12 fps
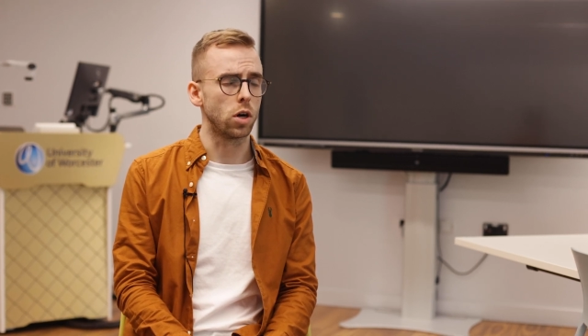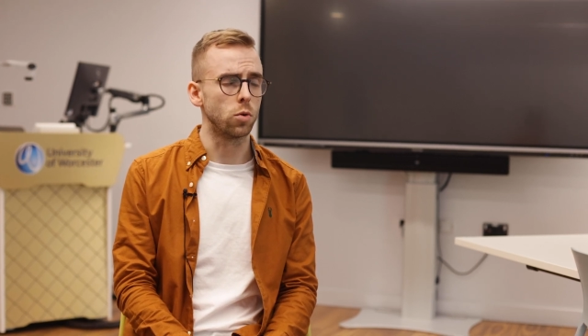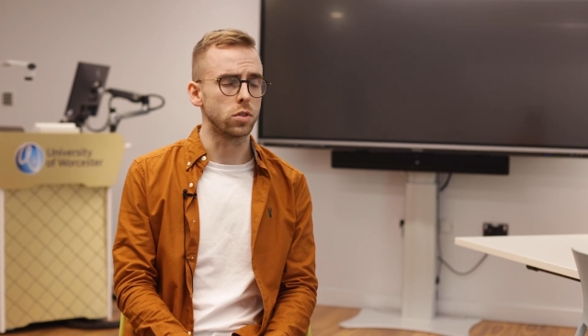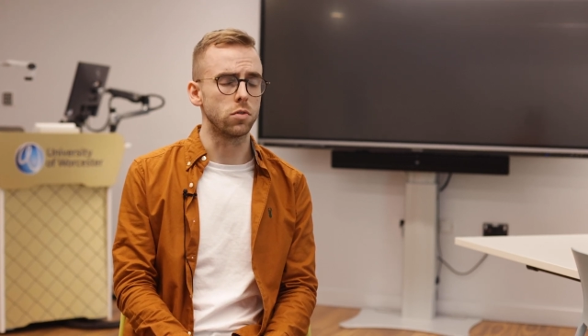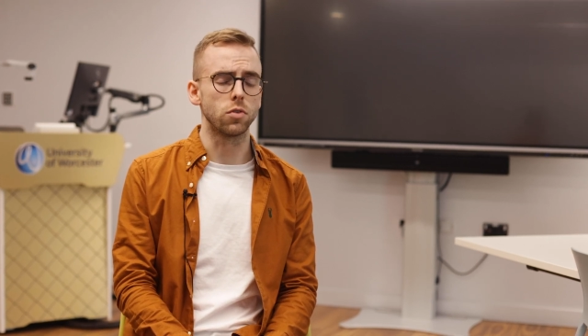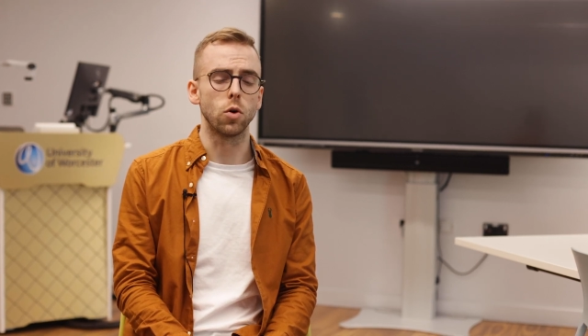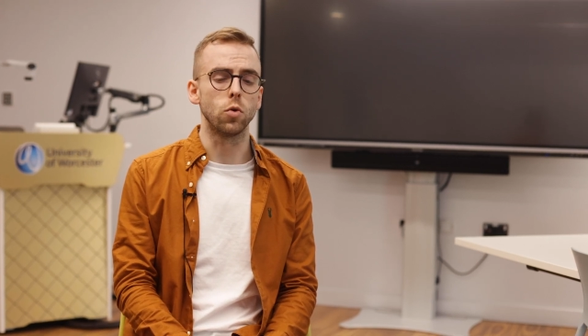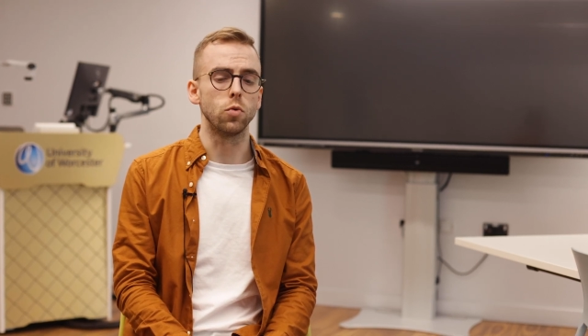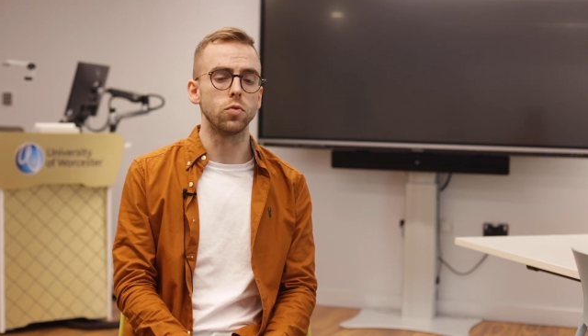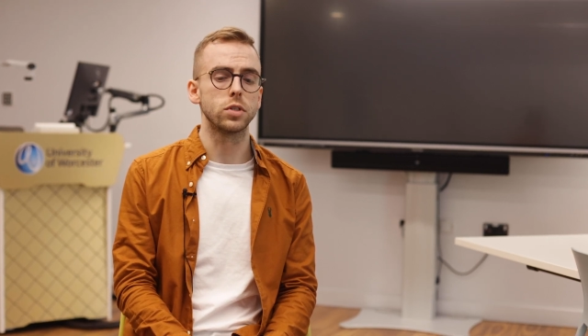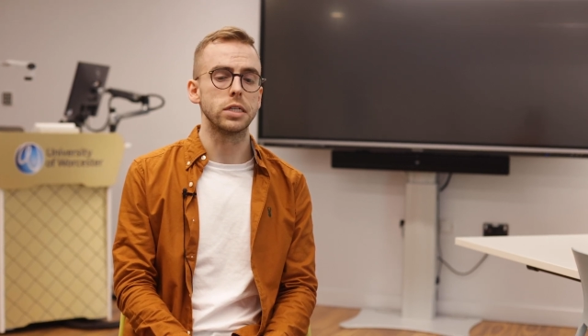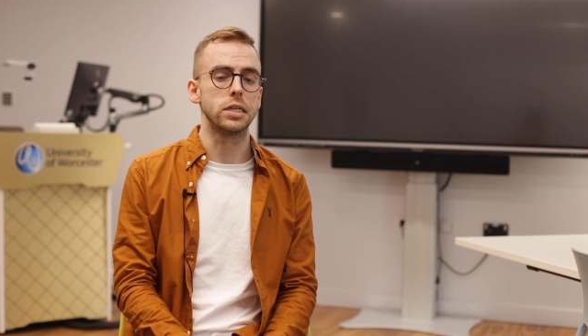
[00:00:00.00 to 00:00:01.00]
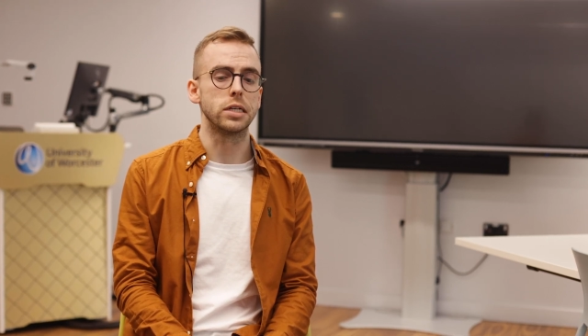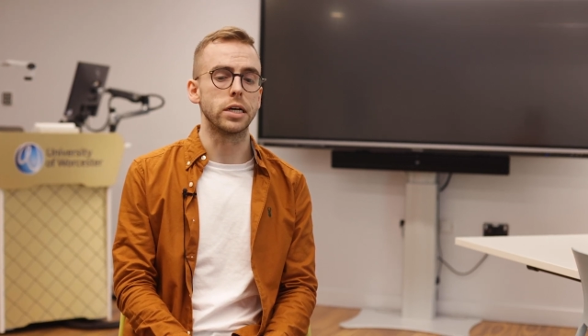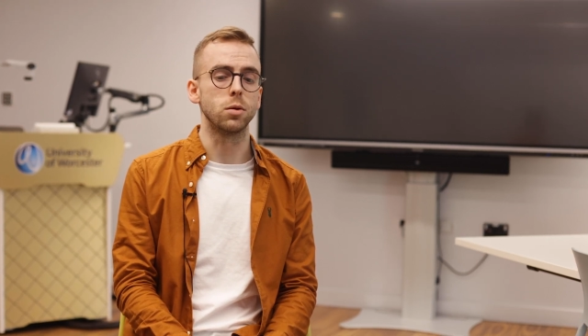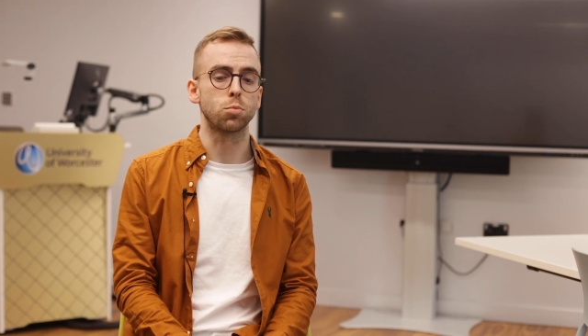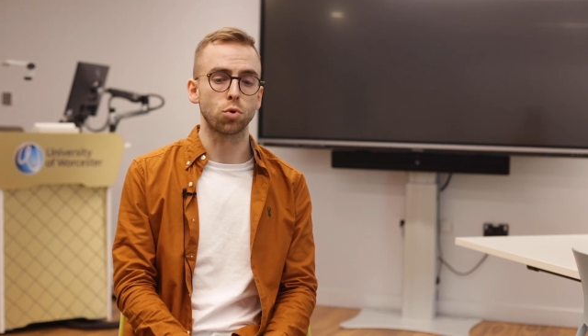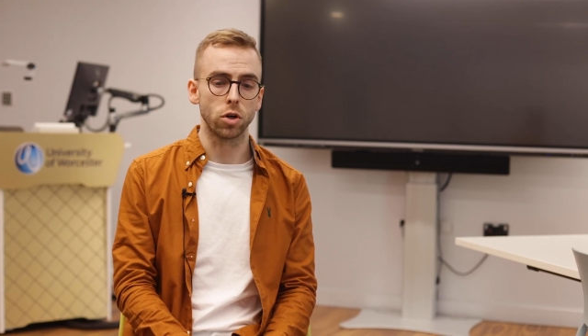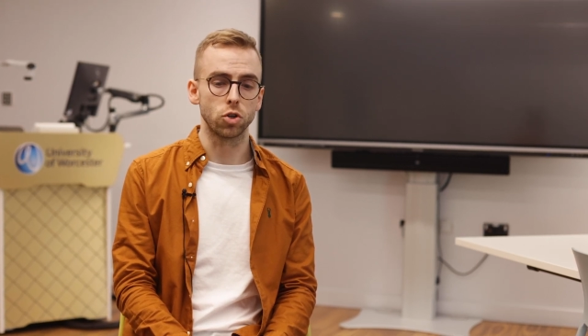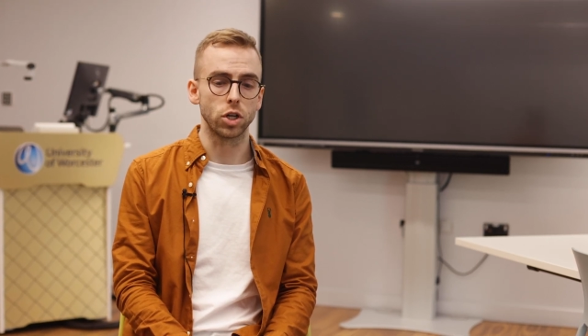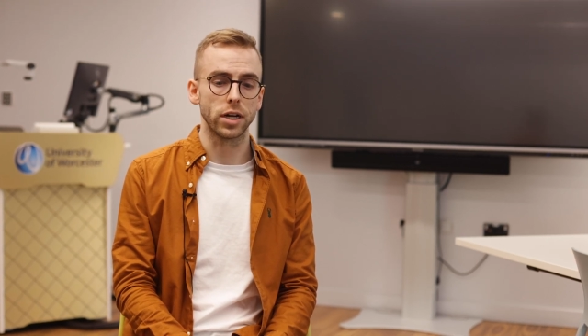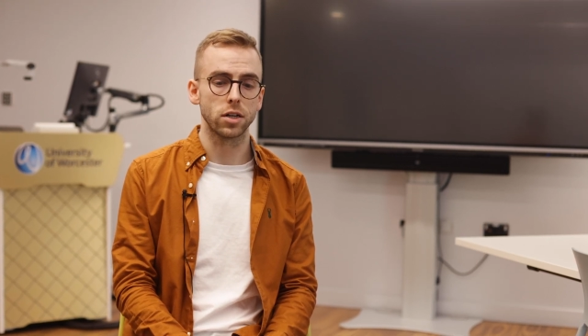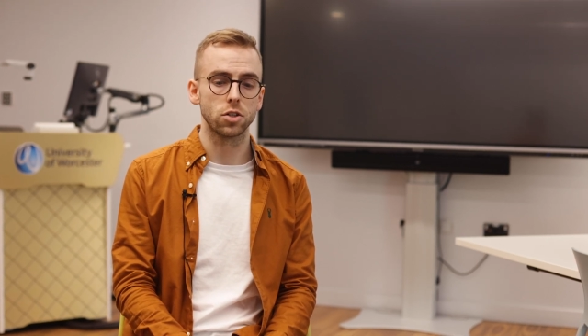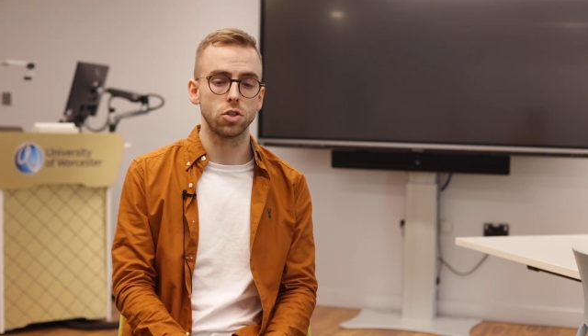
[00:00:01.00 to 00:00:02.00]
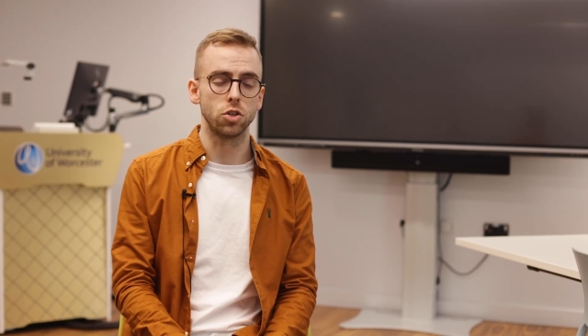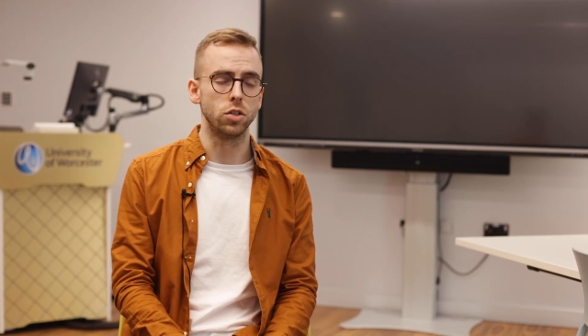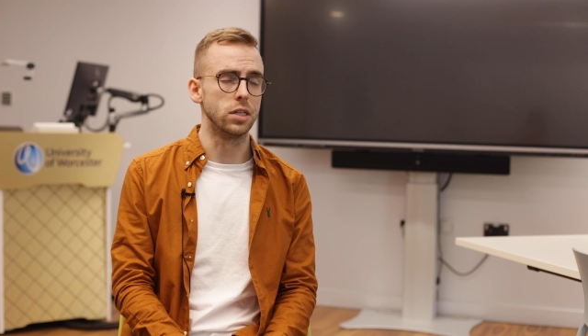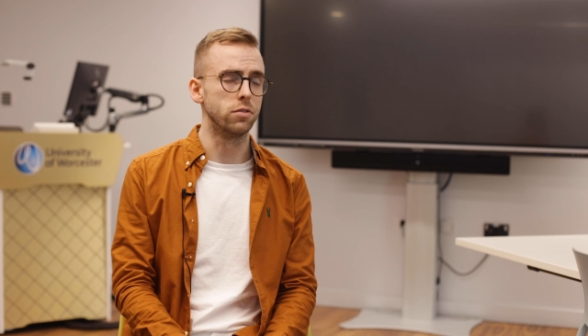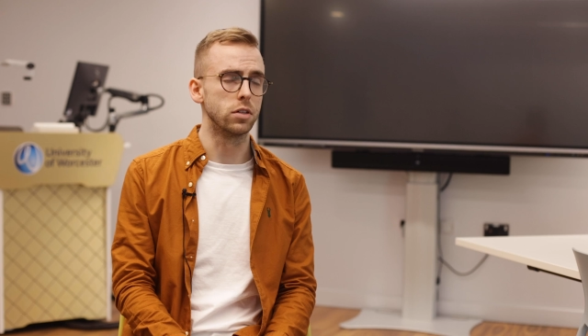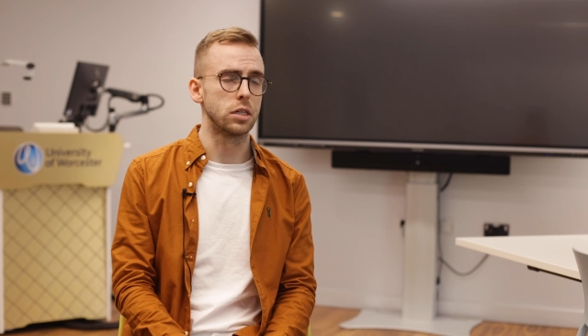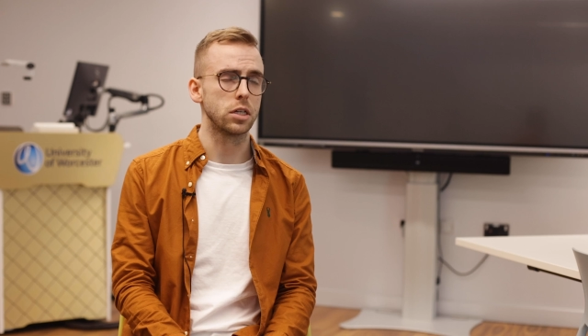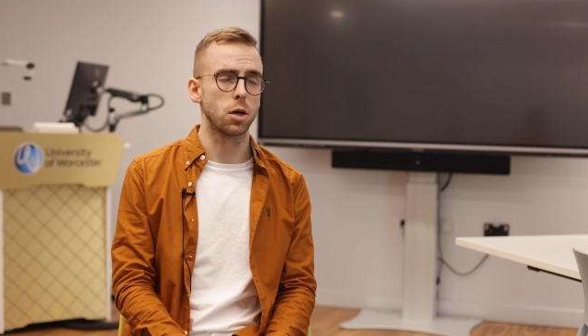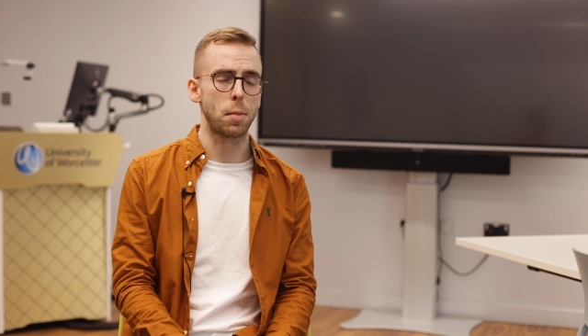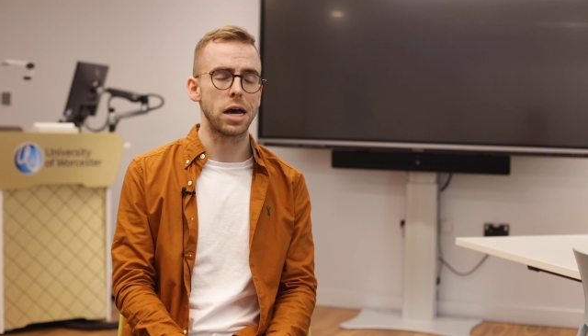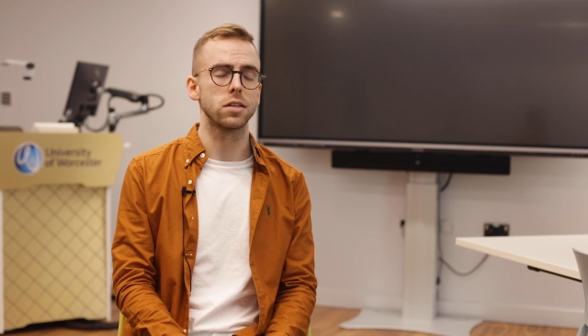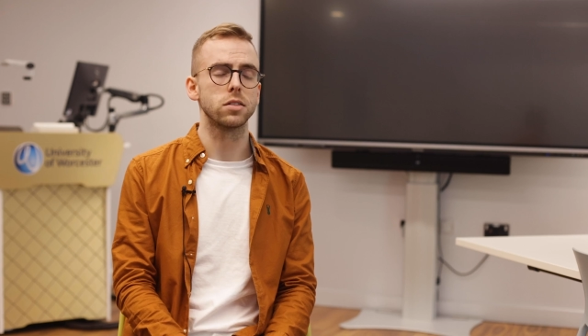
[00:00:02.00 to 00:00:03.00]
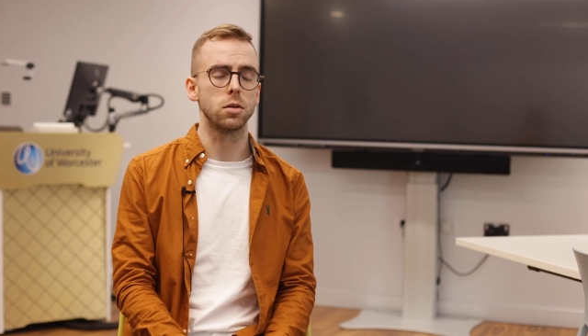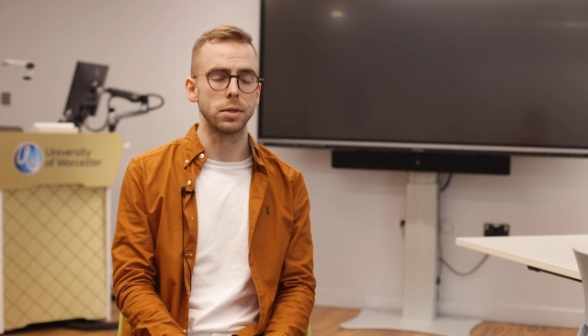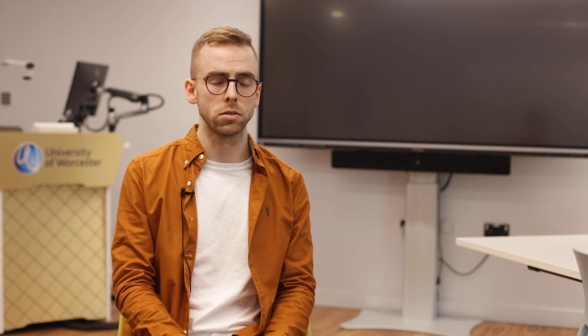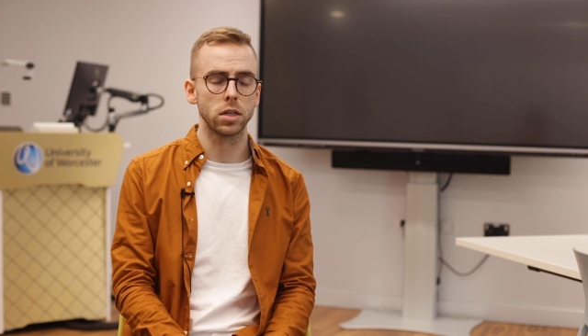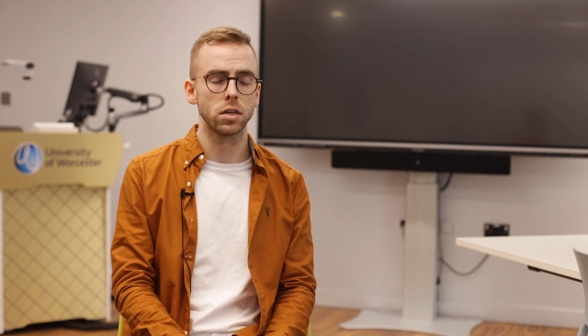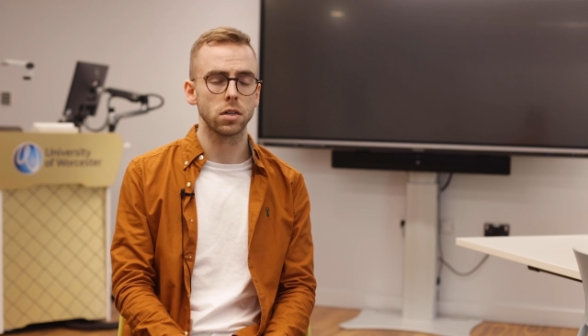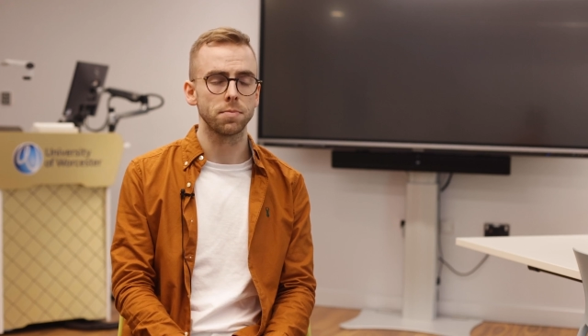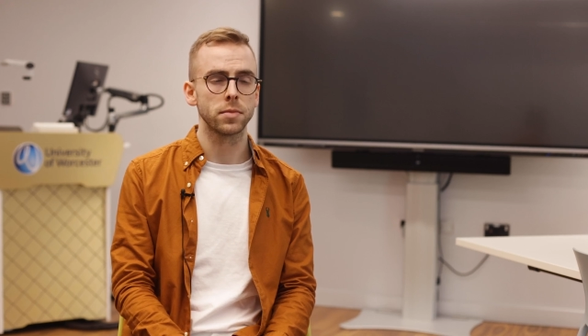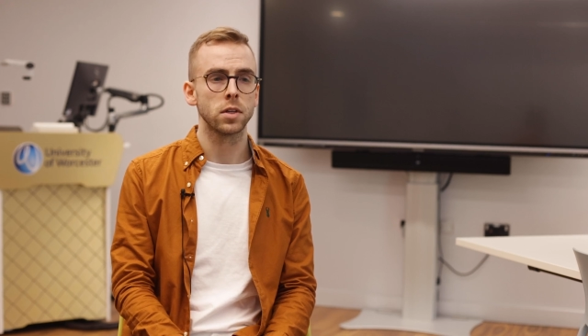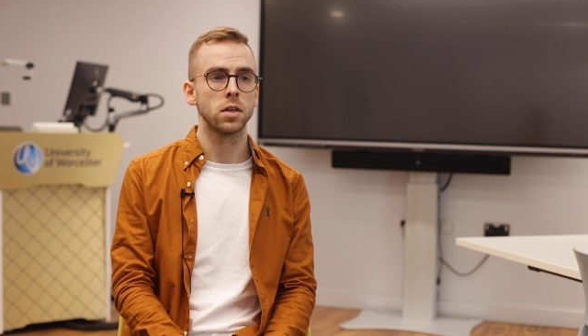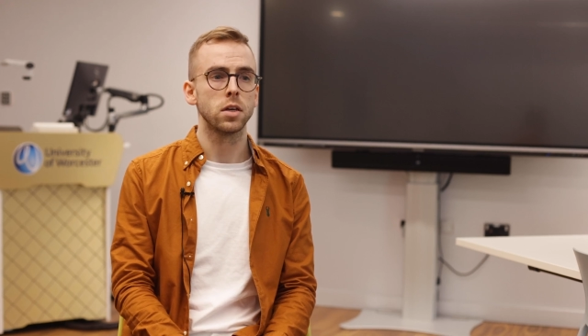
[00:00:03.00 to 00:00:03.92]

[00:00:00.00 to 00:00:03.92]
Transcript: I was involved in a project to deliver capacity building